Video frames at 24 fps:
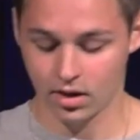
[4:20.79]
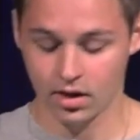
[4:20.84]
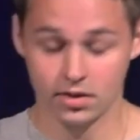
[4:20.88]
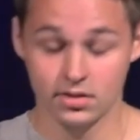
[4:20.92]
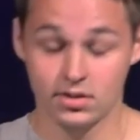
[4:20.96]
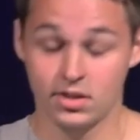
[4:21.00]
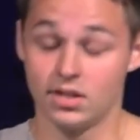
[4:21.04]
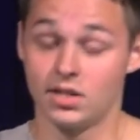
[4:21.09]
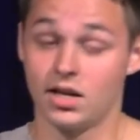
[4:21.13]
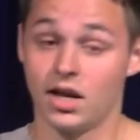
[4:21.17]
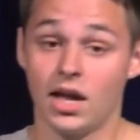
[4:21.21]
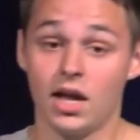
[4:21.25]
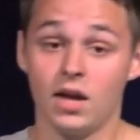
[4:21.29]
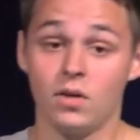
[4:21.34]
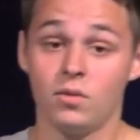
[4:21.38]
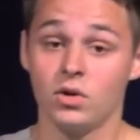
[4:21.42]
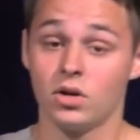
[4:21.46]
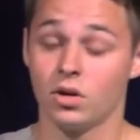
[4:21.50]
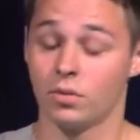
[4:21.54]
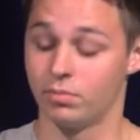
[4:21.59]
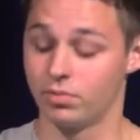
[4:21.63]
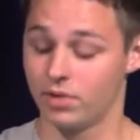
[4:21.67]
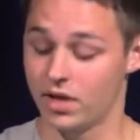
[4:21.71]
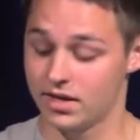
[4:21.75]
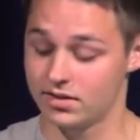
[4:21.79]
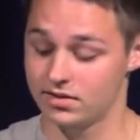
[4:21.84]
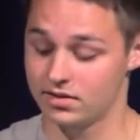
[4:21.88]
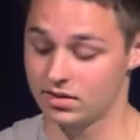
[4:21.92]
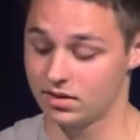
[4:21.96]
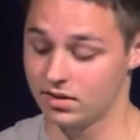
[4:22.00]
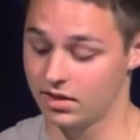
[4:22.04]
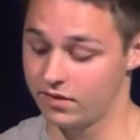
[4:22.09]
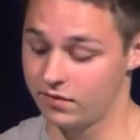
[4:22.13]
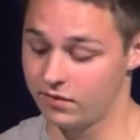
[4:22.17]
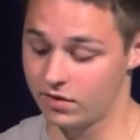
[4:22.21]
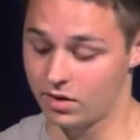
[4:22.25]
Today, we are blessed to
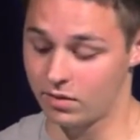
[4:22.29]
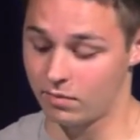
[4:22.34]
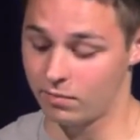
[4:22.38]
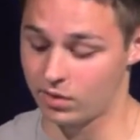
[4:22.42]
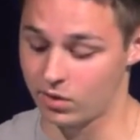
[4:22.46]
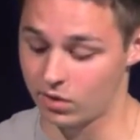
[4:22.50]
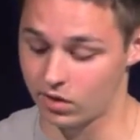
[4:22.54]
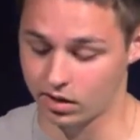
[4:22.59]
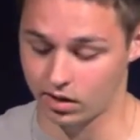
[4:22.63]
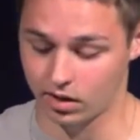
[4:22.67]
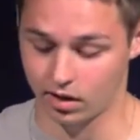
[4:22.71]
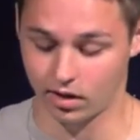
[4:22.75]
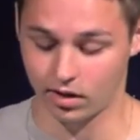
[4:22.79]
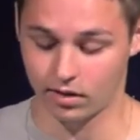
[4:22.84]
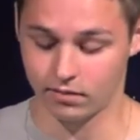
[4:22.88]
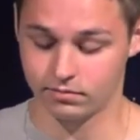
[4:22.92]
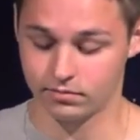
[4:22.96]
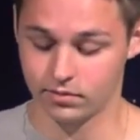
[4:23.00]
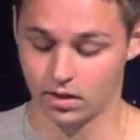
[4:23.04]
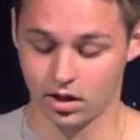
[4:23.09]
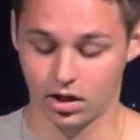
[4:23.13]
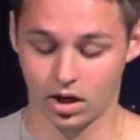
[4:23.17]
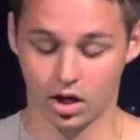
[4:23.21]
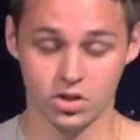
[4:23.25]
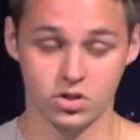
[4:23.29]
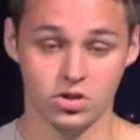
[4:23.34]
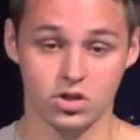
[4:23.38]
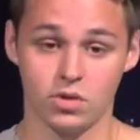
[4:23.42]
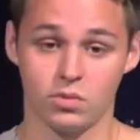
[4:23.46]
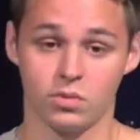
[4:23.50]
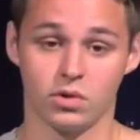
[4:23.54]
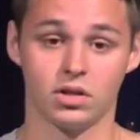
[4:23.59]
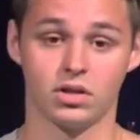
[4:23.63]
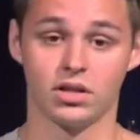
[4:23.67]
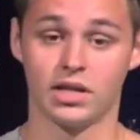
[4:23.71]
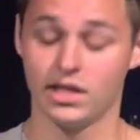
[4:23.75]
live in America, a country
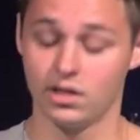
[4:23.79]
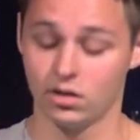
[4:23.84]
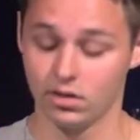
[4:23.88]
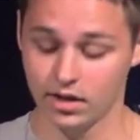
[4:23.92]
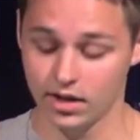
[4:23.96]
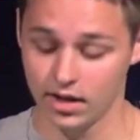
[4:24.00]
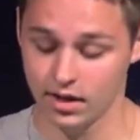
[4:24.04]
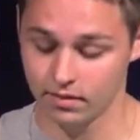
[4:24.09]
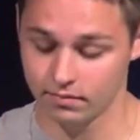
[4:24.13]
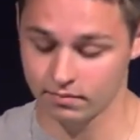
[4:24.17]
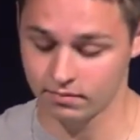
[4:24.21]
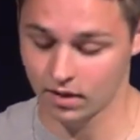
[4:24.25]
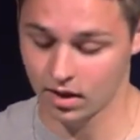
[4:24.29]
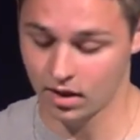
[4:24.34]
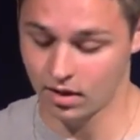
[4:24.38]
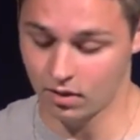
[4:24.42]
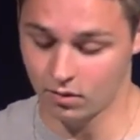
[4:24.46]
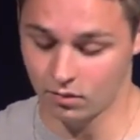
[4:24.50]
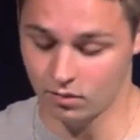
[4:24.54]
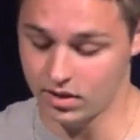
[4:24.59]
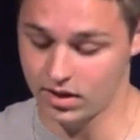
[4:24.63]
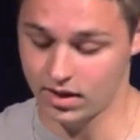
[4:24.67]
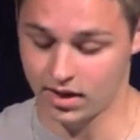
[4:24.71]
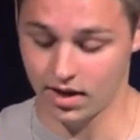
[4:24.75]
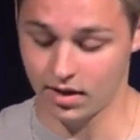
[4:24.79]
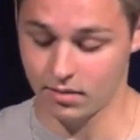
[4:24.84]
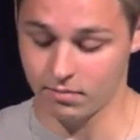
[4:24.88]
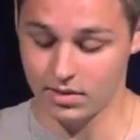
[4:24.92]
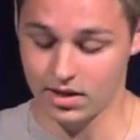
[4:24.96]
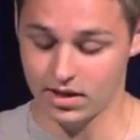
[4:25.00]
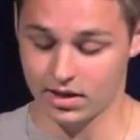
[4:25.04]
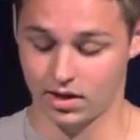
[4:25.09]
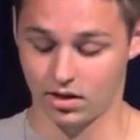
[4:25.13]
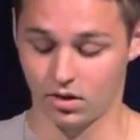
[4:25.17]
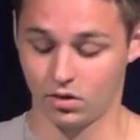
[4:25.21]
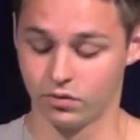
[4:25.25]
where legally we can't be
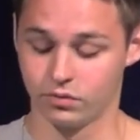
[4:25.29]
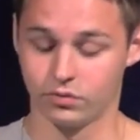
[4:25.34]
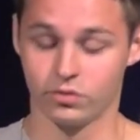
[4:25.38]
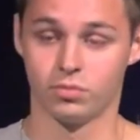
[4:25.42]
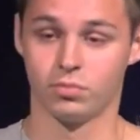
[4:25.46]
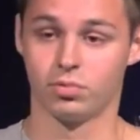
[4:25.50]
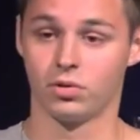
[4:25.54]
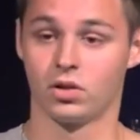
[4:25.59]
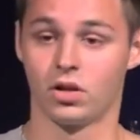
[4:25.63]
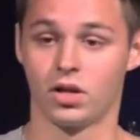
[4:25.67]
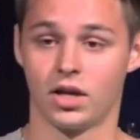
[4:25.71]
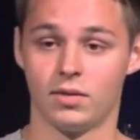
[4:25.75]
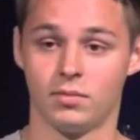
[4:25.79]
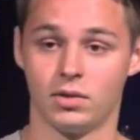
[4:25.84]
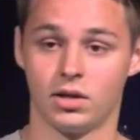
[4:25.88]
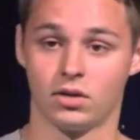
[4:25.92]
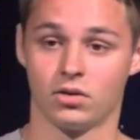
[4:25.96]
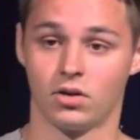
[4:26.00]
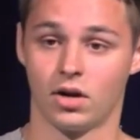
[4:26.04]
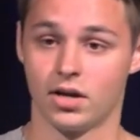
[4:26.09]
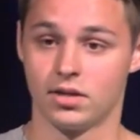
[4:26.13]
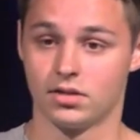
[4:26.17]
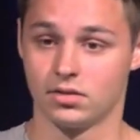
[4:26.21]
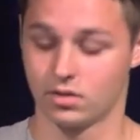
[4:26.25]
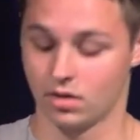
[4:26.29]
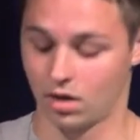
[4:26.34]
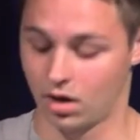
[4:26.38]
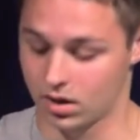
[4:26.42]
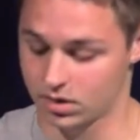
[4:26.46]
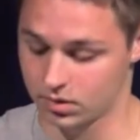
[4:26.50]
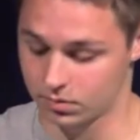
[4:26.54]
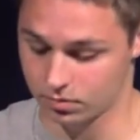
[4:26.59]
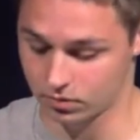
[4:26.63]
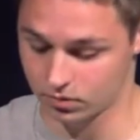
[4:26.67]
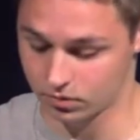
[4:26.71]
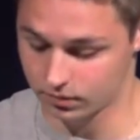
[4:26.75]
killed for proclaiming Christ's
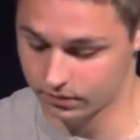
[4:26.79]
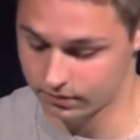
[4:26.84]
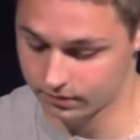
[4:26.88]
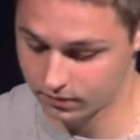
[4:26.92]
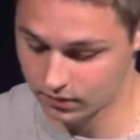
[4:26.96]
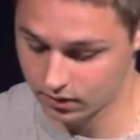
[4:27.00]
gospel.